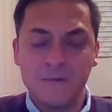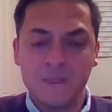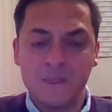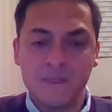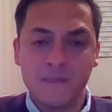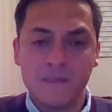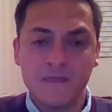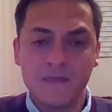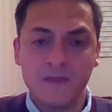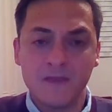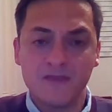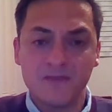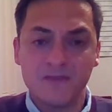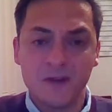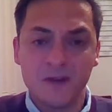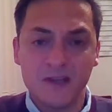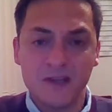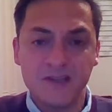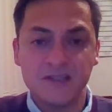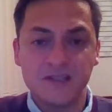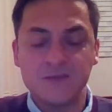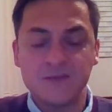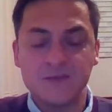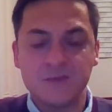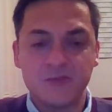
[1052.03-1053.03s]
The
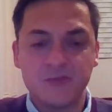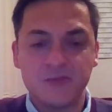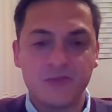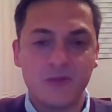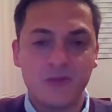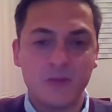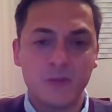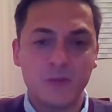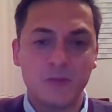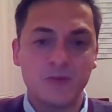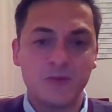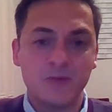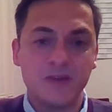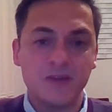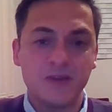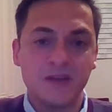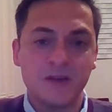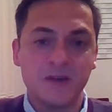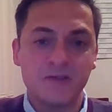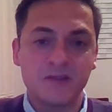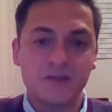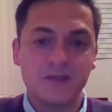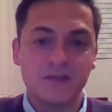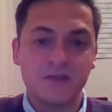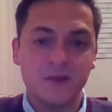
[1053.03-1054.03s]
race is probably
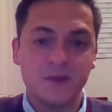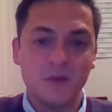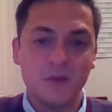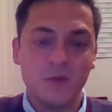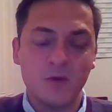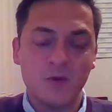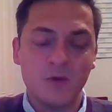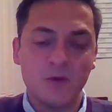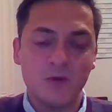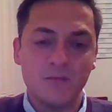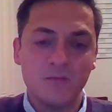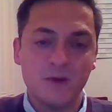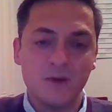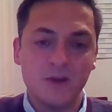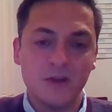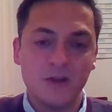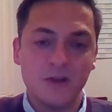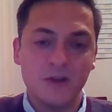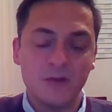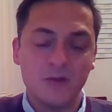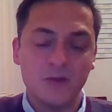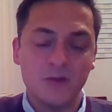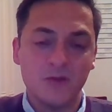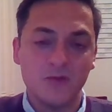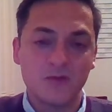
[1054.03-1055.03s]
going to be won by the
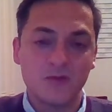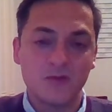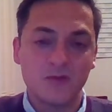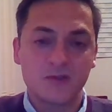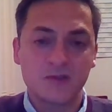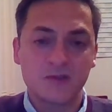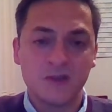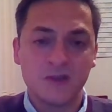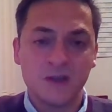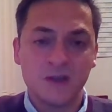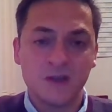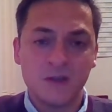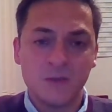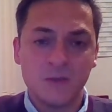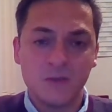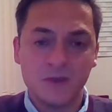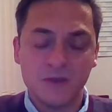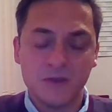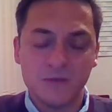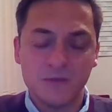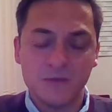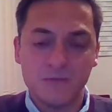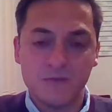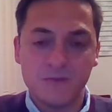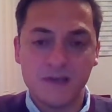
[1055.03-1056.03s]
horse with
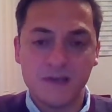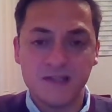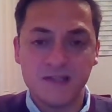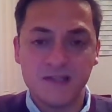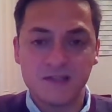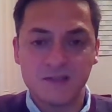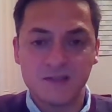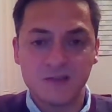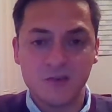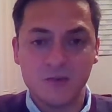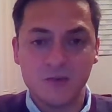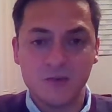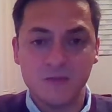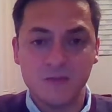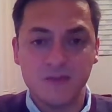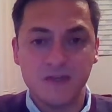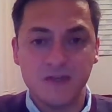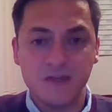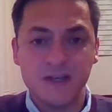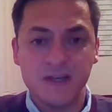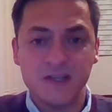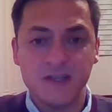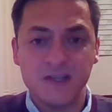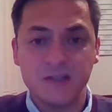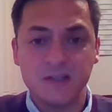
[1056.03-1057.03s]
the best
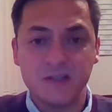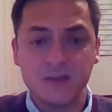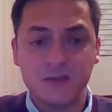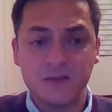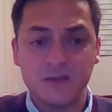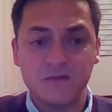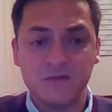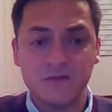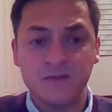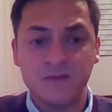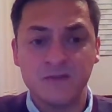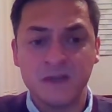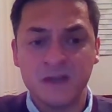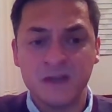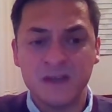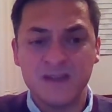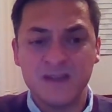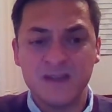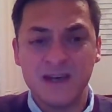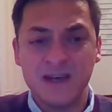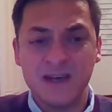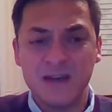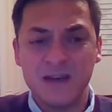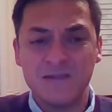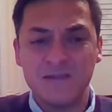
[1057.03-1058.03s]
combination of
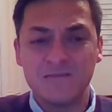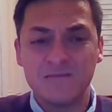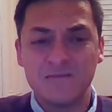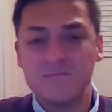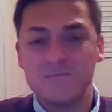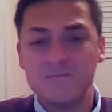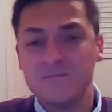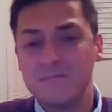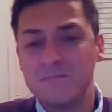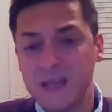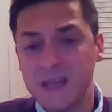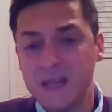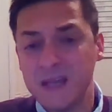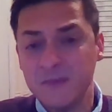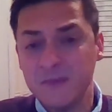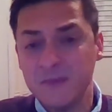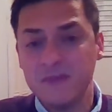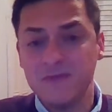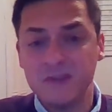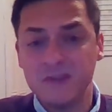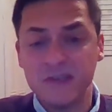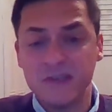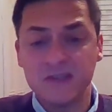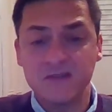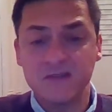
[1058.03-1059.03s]
maybe
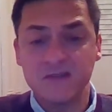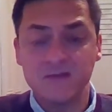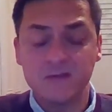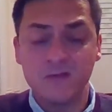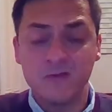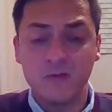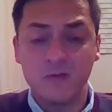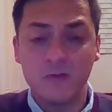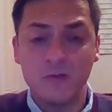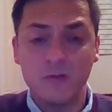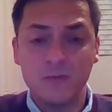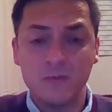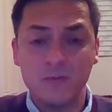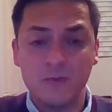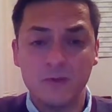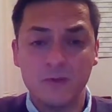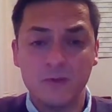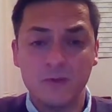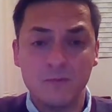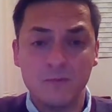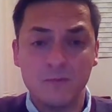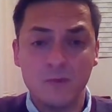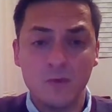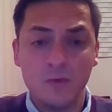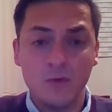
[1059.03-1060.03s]
recent form, but
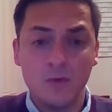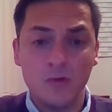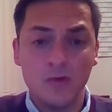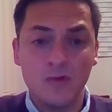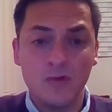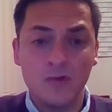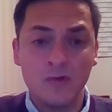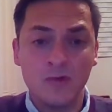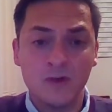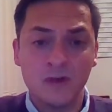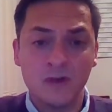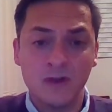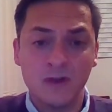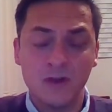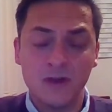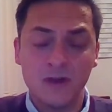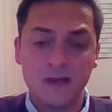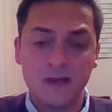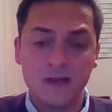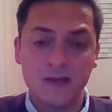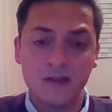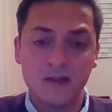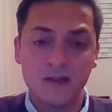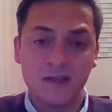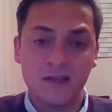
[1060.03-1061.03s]
more
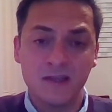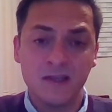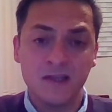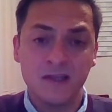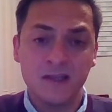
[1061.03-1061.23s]
likely